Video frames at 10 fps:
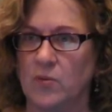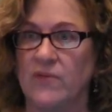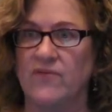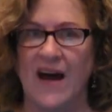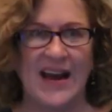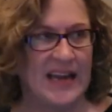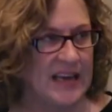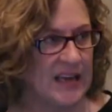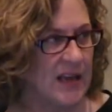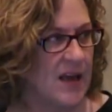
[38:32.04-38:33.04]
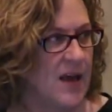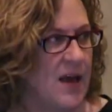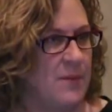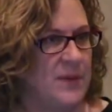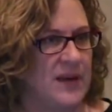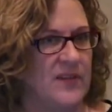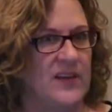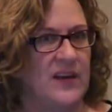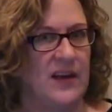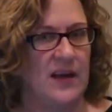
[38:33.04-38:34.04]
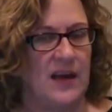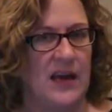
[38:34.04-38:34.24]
refining, because it